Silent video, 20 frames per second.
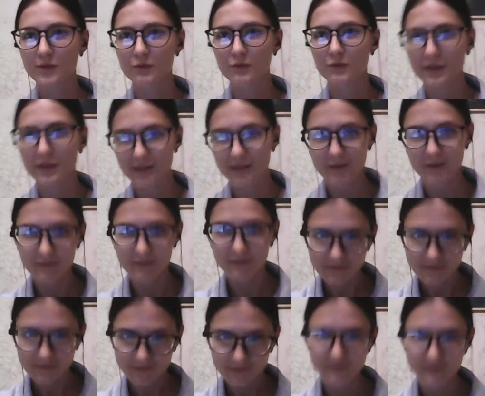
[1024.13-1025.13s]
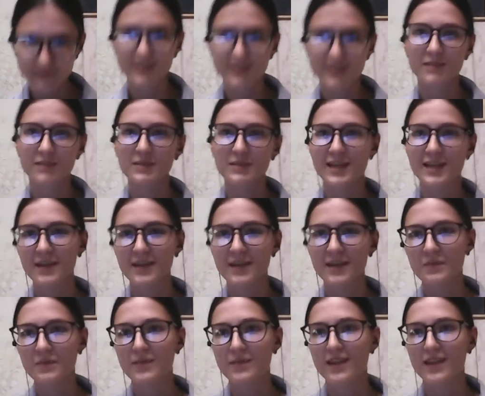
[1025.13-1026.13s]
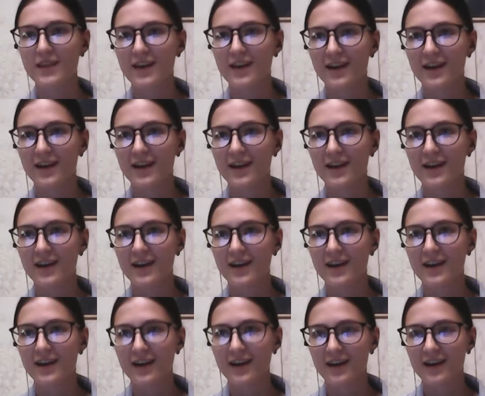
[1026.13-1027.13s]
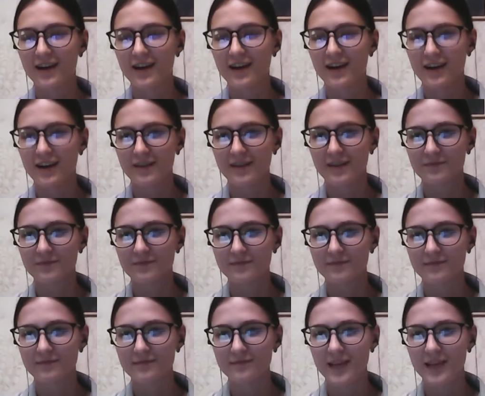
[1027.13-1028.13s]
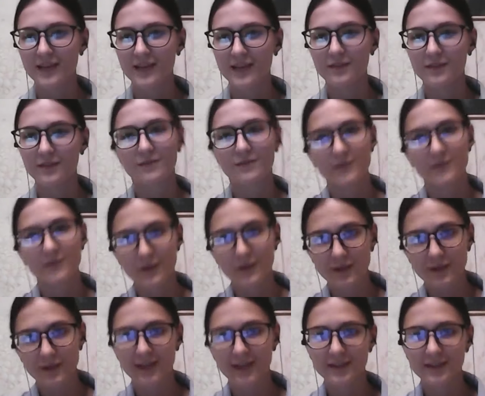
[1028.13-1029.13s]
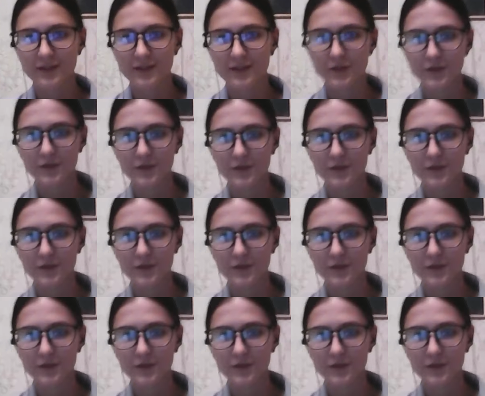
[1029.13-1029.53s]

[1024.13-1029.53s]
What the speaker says: read them someday. And good luck to you.